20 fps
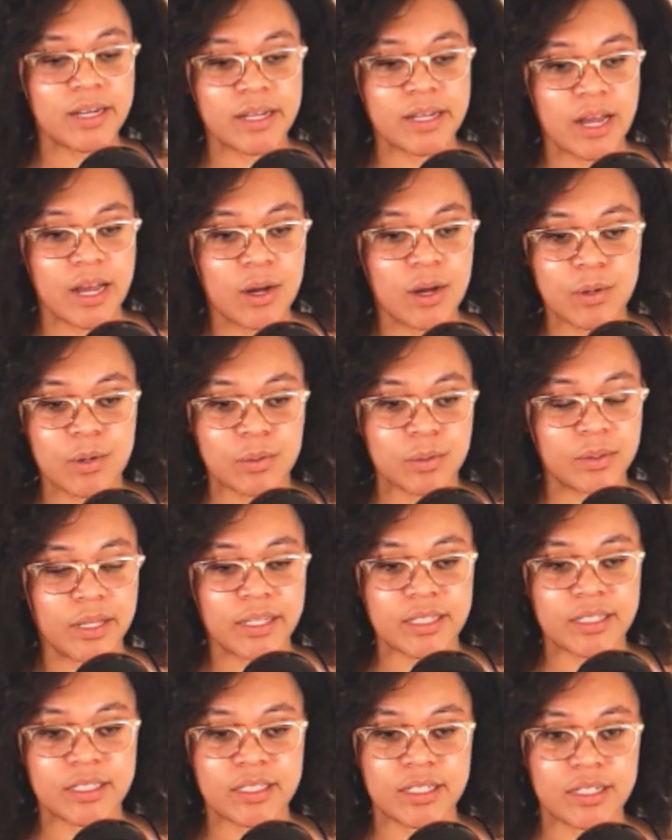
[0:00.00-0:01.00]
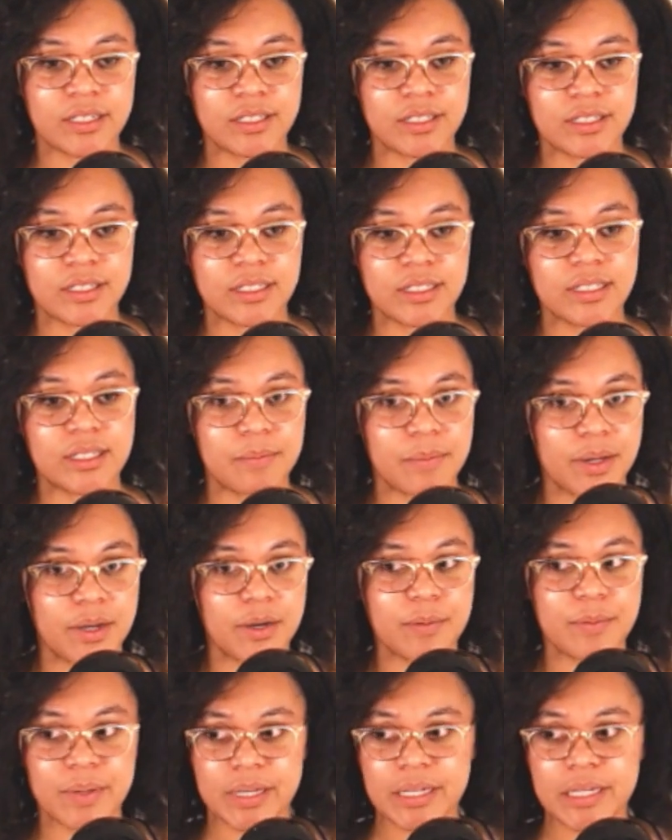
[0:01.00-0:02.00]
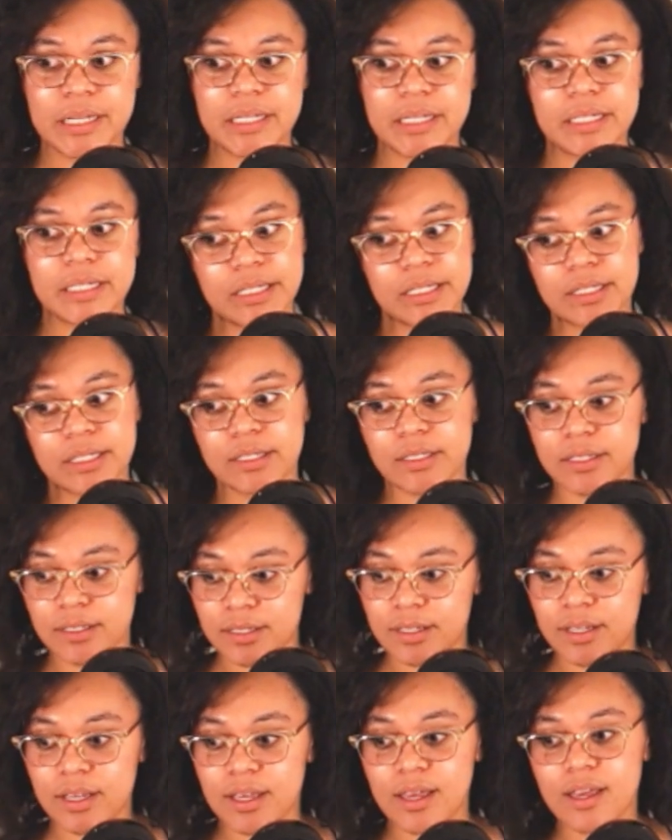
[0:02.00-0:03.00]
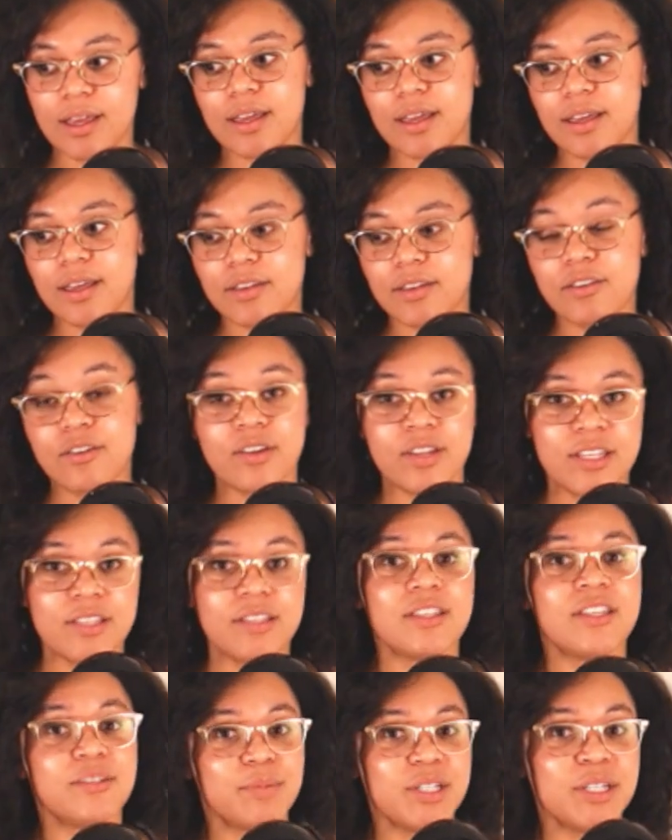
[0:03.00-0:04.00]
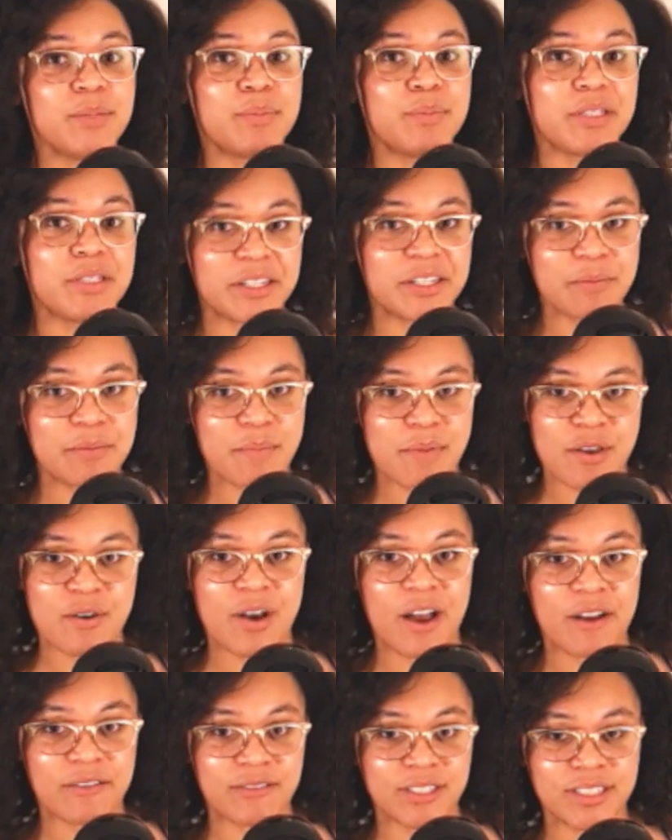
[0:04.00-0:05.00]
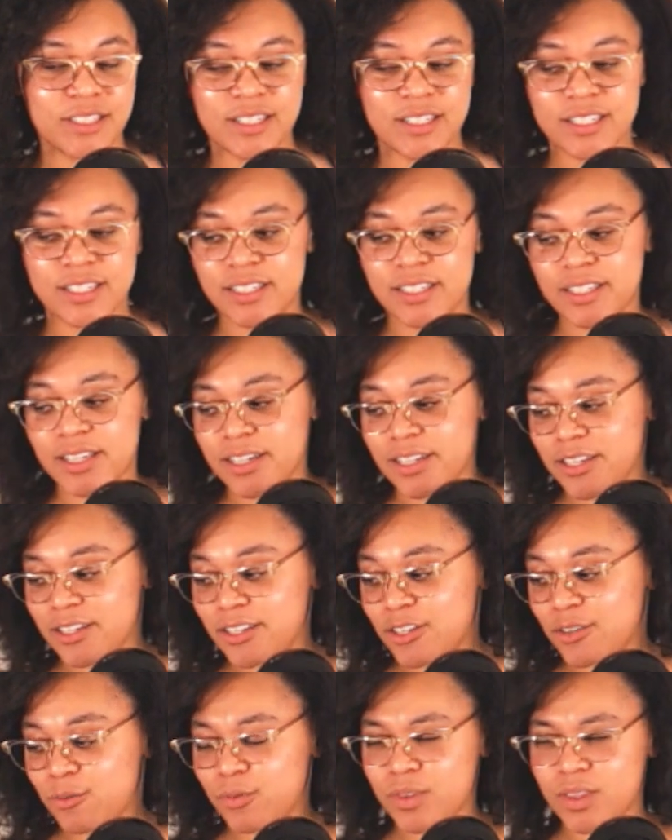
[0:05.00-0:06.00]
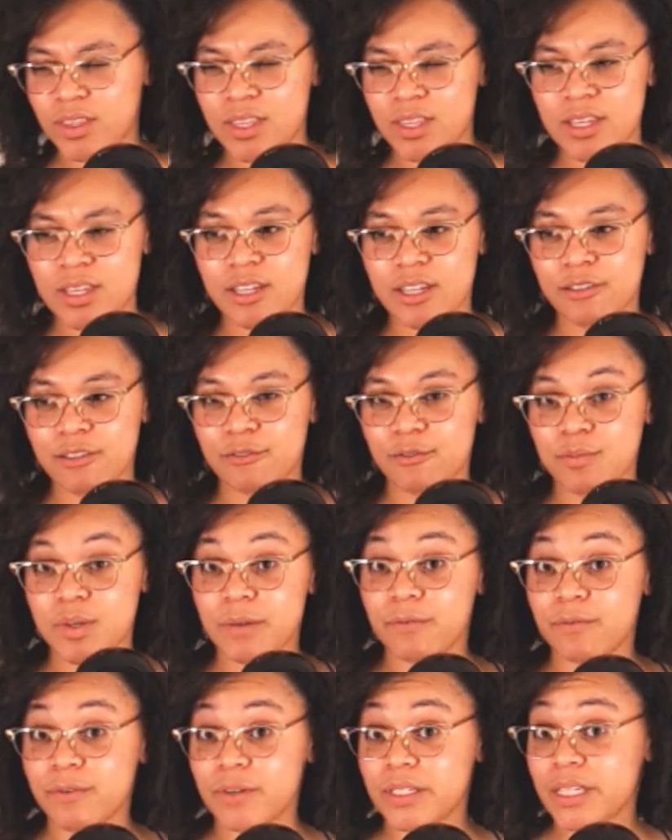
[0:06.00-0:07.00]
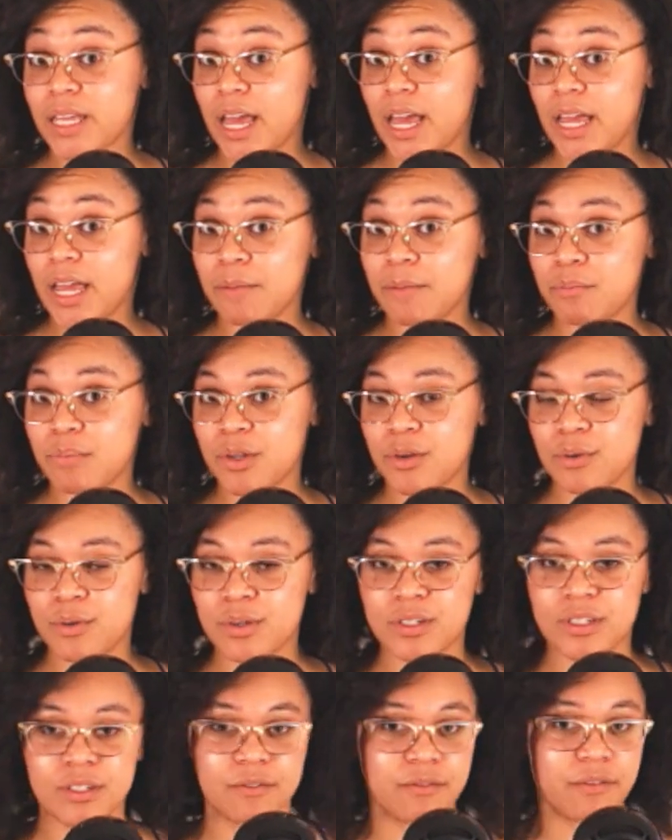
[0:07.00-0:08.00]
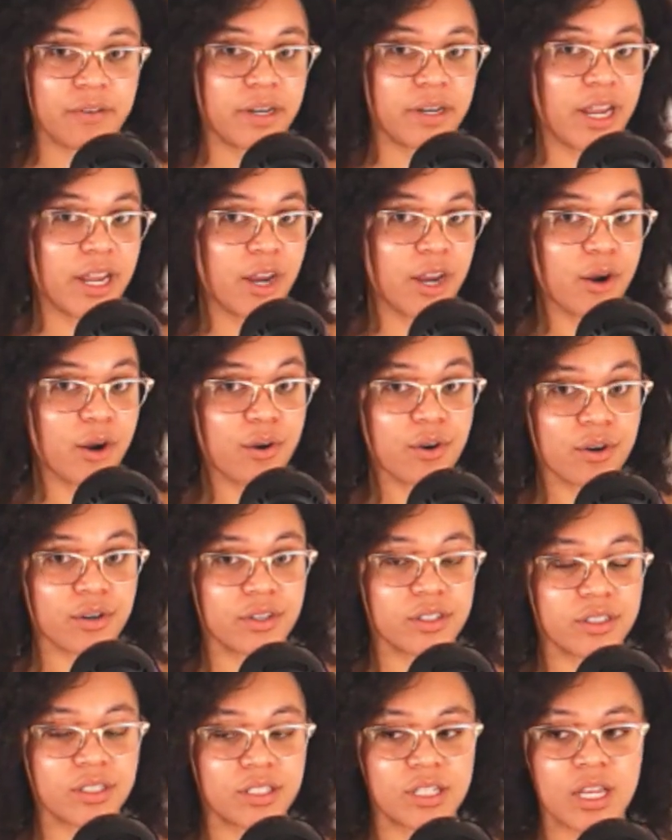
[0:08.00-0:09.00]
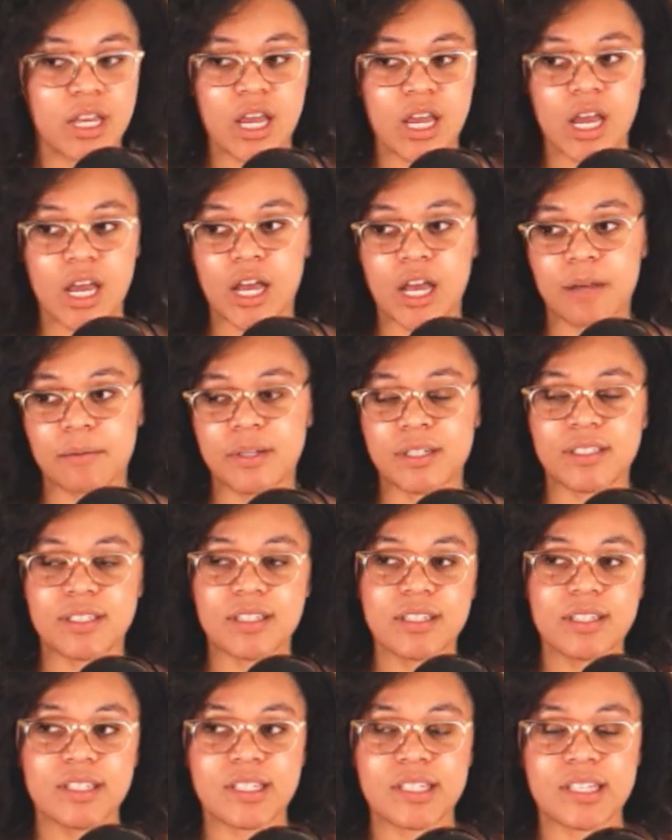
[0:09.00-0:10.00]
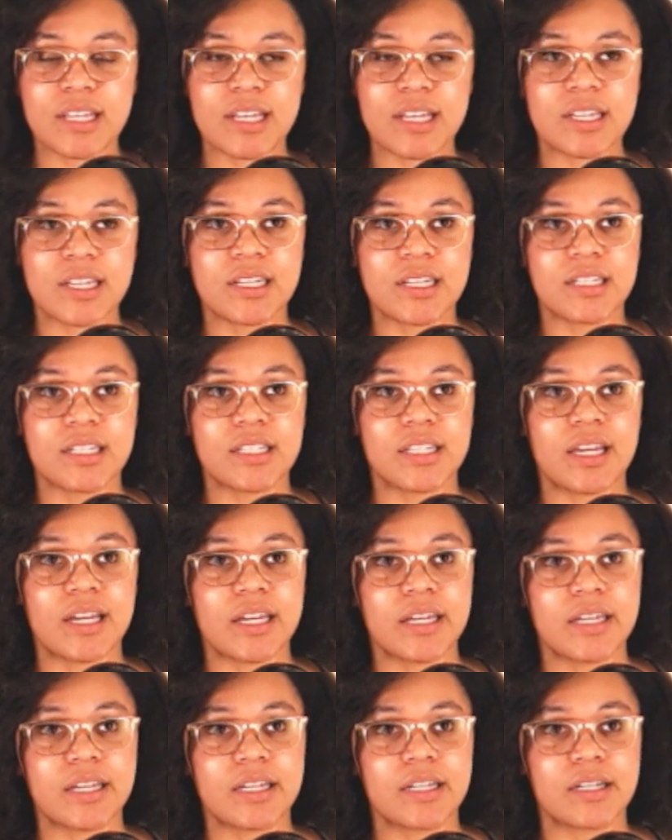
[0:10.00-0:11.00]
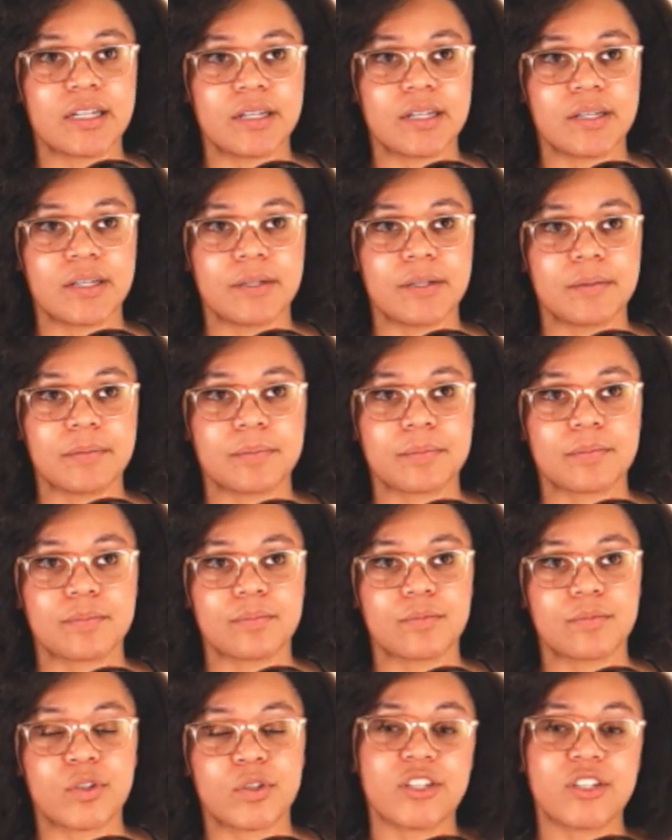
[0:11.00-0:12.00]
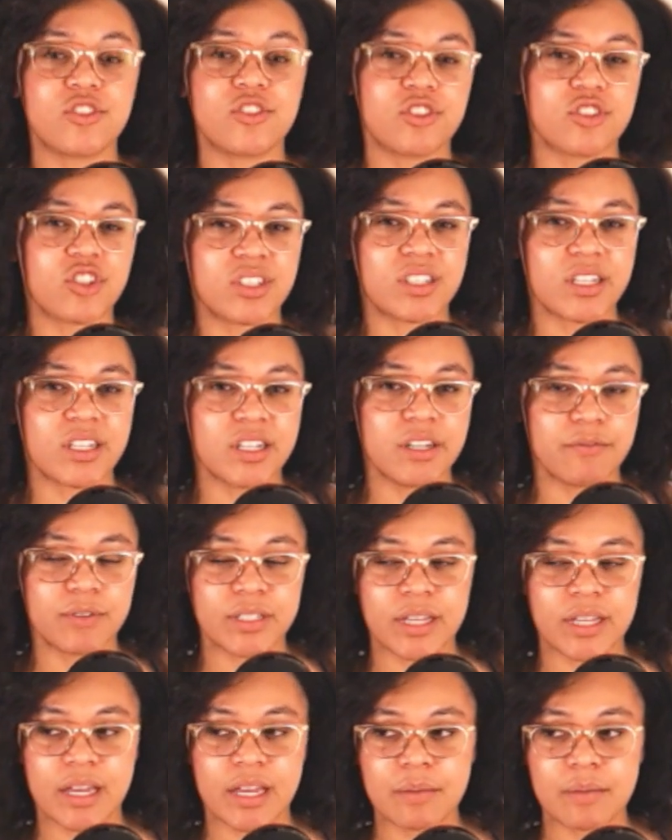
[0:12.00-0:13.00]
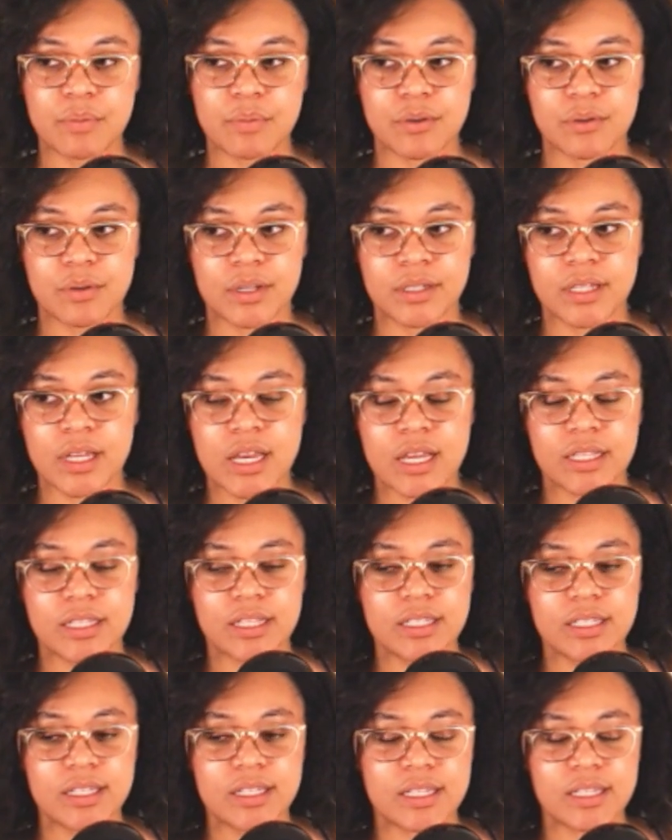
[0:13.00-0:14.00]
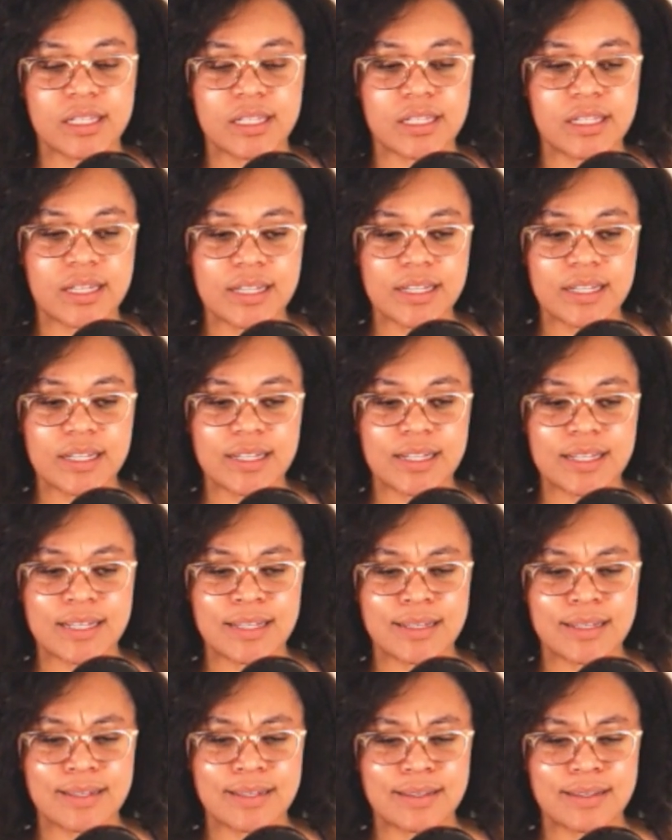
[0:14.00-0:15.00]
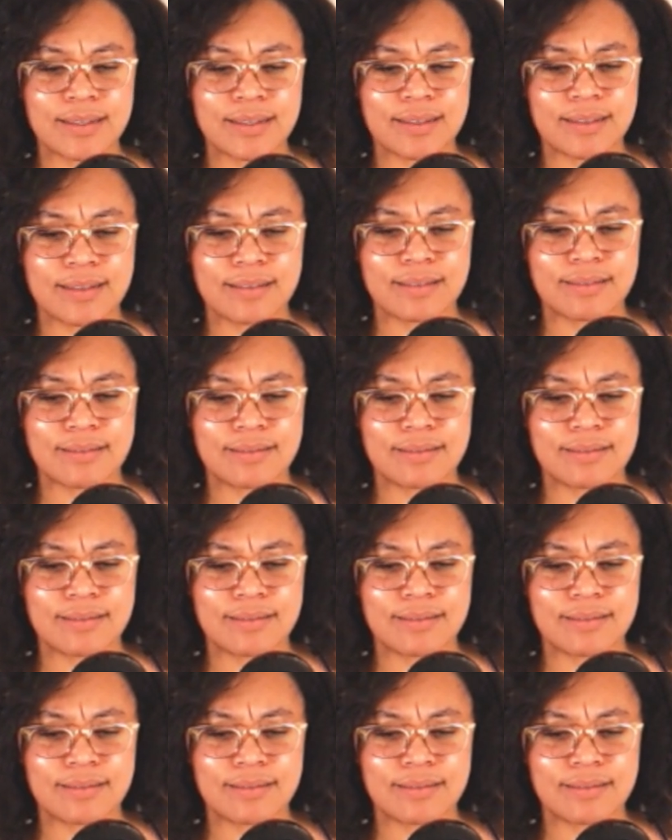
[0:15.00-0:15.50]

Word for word: out, like, essentially the mailman, he's, you know, he, he's manipulating the mail, obviously. He's sending different things from different time periods, different eras, because um, this is sent in, like, um, I guess you just say different time periods. This is sent in,